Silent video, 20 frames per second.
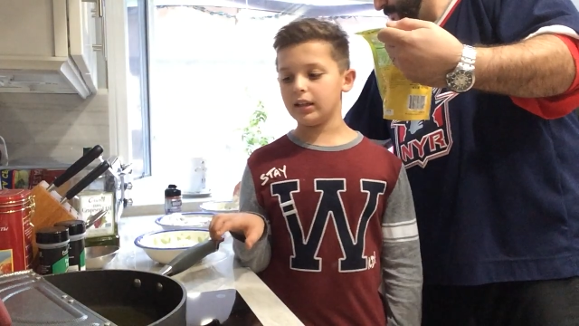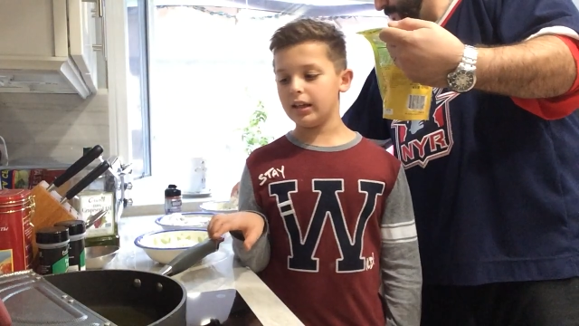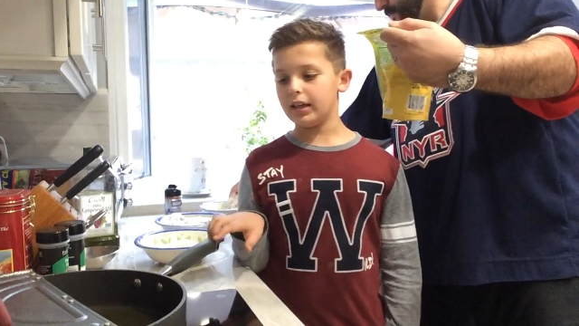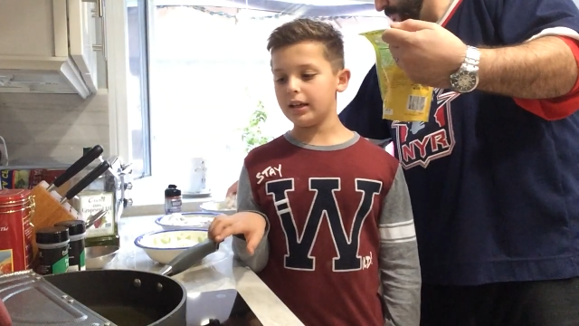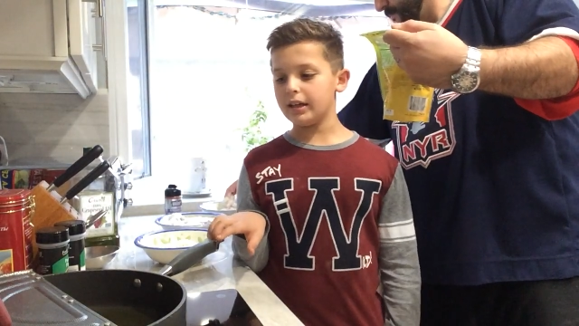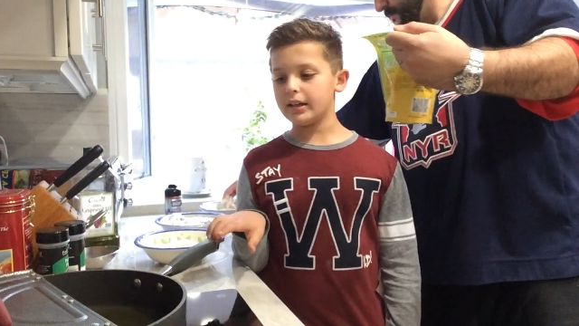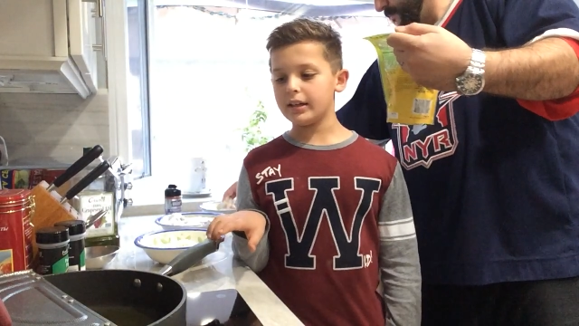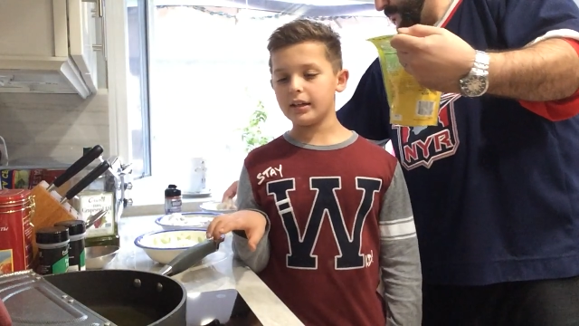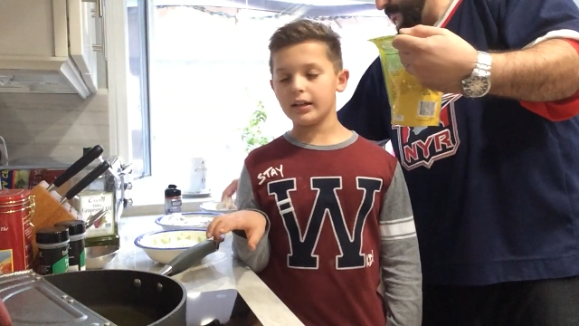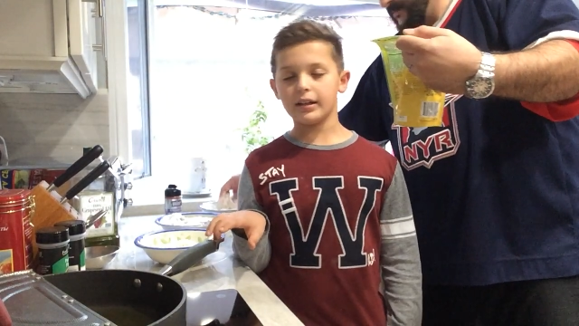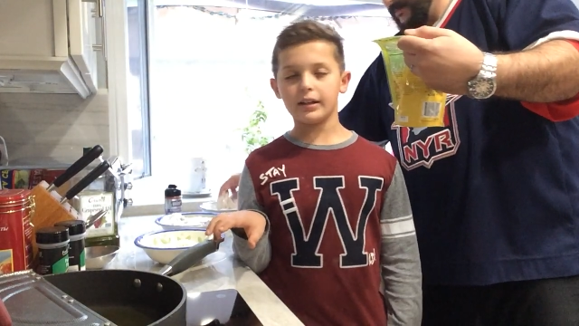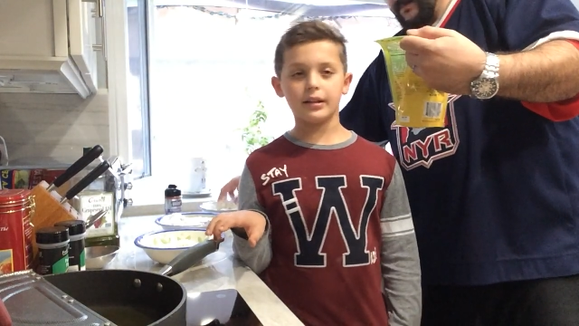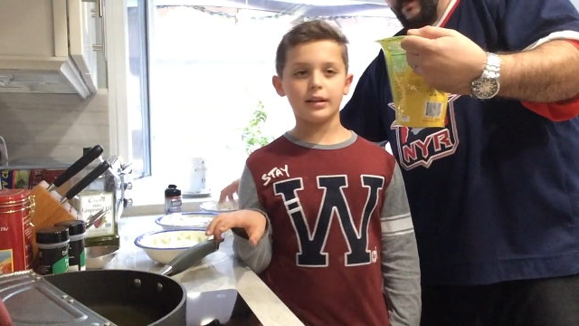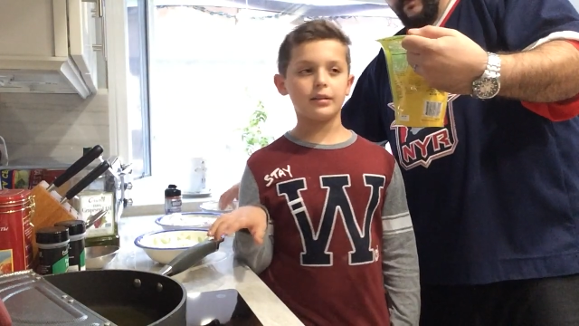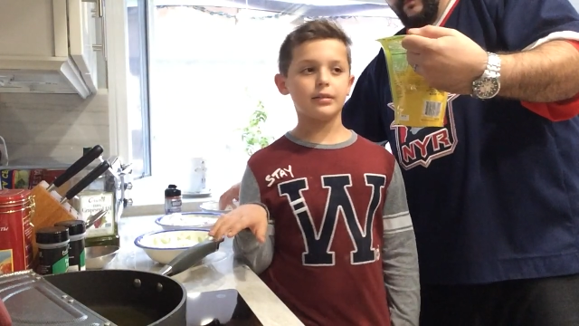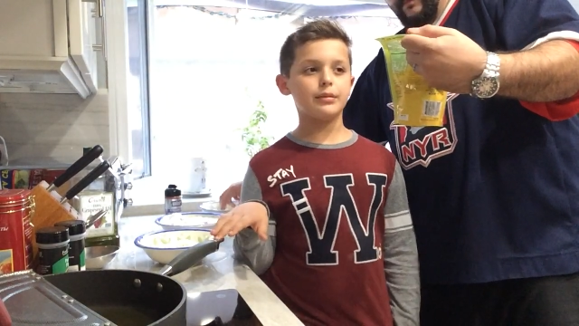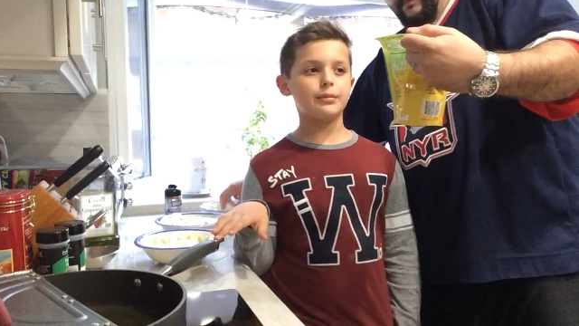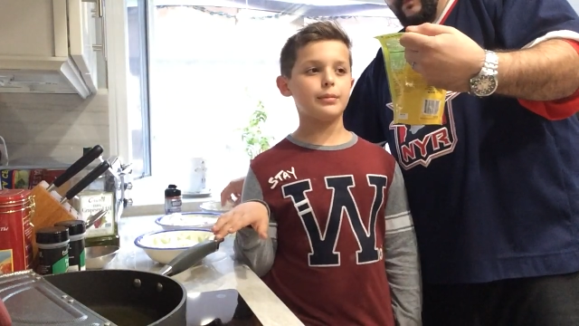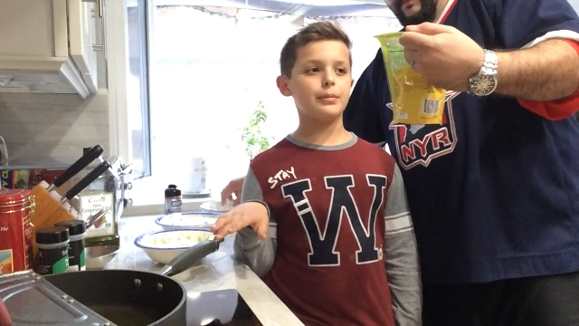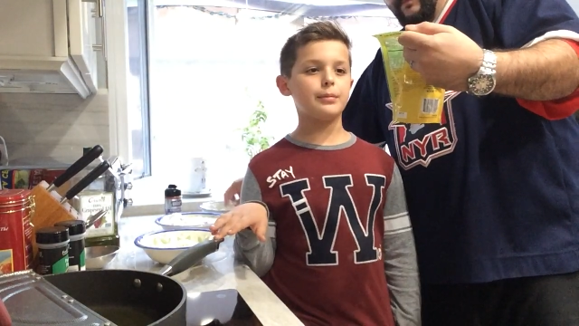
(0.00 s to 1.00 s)
like, I
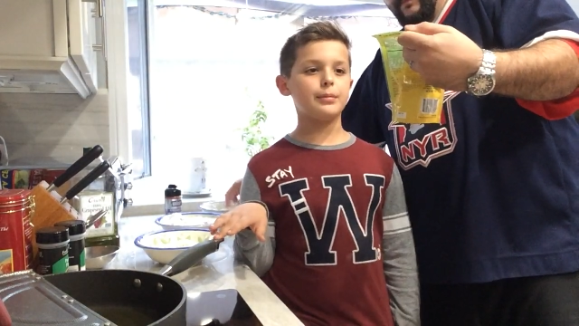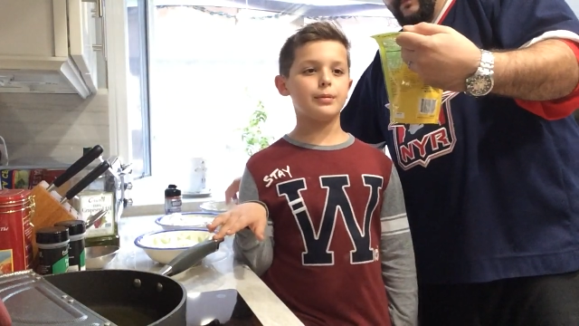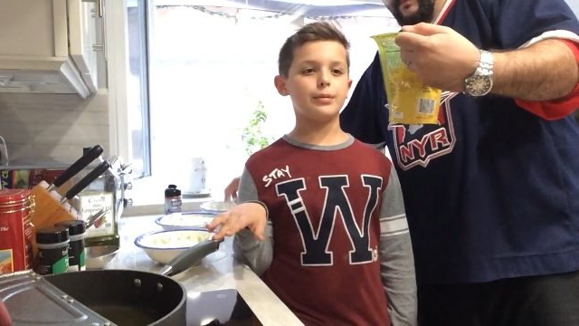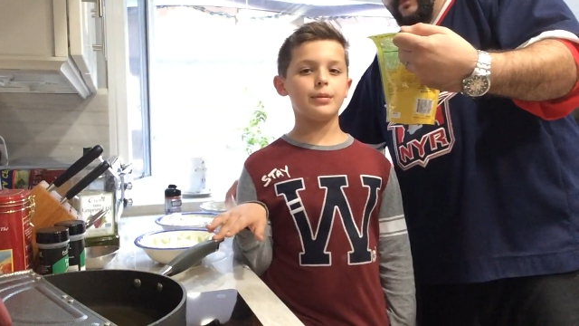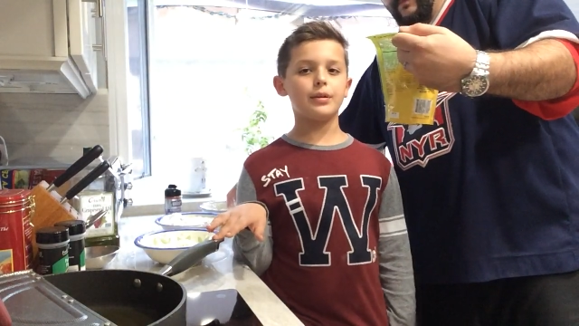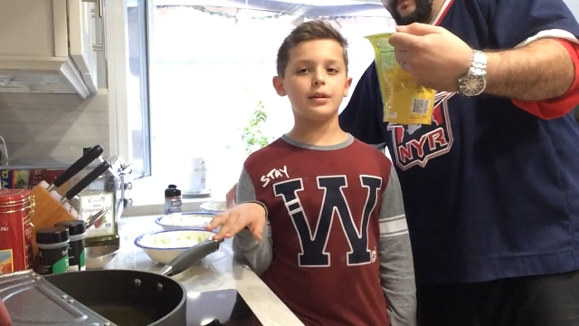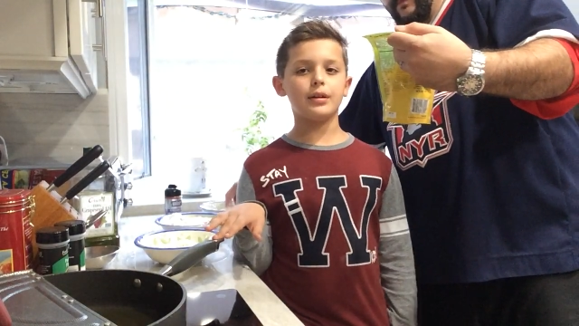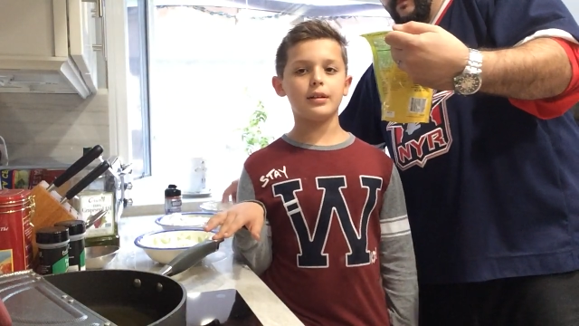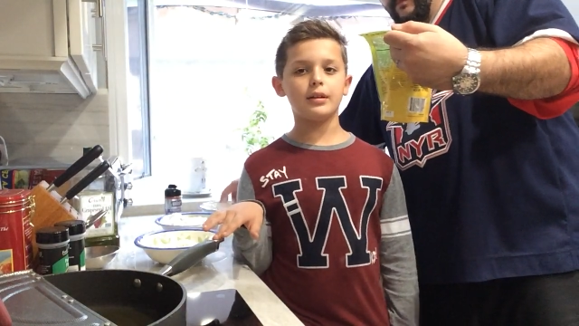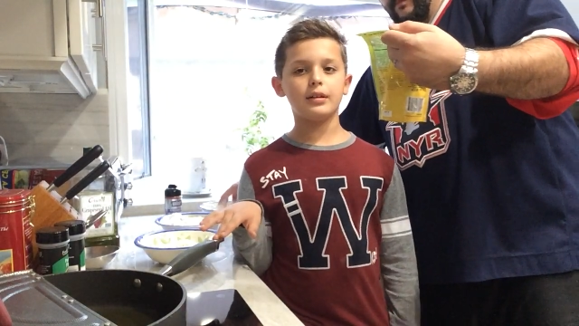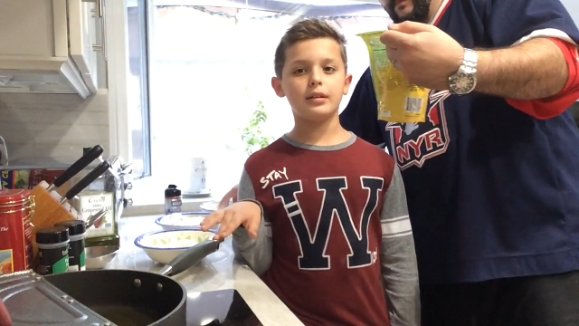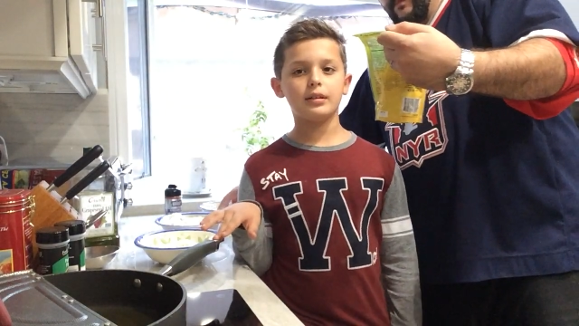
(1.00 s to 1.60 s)
can't remember where.